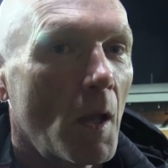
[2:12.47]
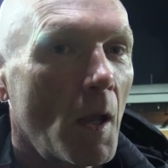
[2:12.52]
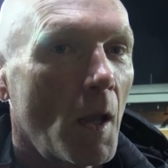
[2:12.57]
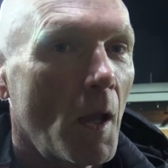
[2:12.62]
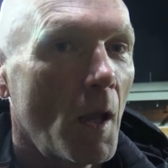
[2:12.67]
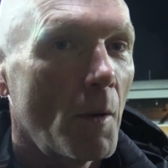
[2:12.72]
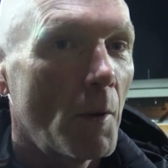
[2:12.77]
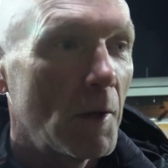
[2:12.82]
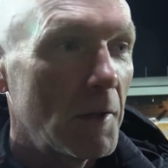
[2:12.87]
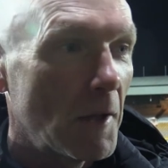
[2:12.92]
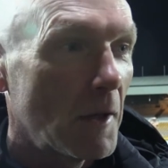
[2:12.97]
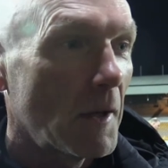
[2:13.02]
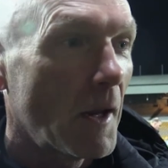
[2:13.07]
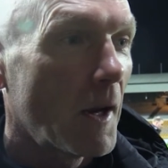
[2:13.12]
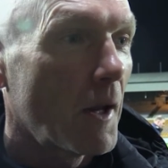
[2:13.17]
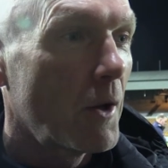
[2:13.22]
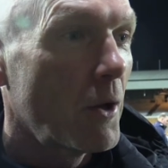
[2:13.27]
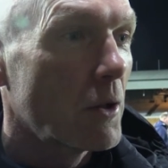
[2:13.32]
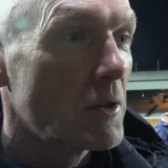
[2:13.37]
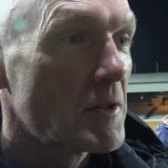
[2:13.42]
Yeah, well, he didn't
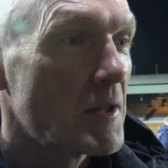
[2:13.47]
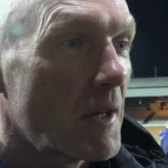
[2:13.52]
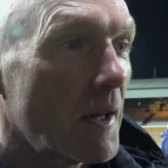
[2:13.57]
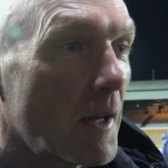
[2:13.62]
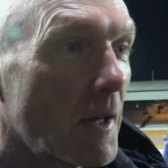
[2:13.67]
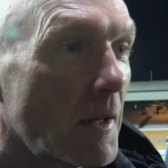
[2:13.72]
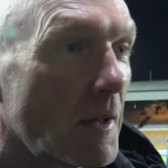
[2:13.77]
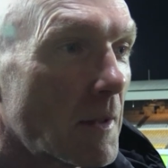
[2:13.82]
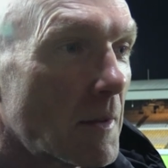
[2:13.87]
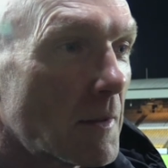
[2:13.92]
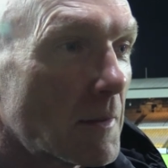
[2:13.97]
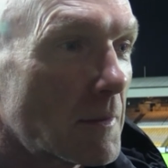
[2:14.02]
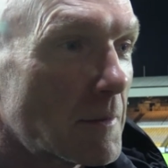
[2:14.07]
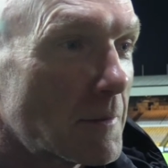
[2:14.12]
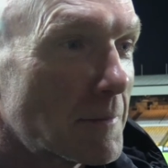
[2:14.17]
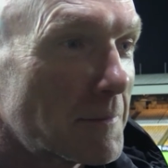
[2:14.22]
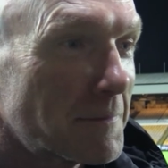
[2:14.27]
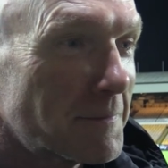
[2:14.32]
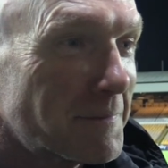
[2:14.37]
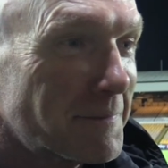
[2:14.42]
get a goal today.
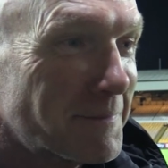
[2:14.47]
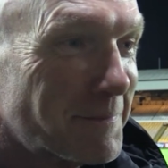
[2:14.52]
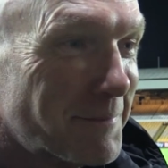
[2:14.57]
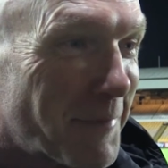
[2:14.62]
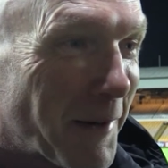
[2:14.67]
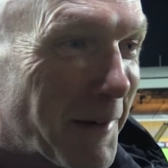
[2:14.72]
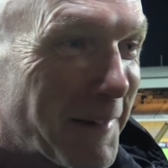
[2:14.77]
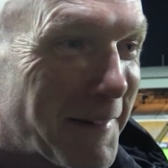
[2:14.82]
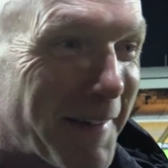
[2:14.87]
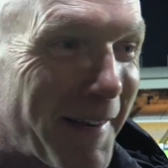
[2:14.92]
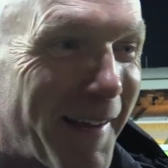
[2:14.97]
But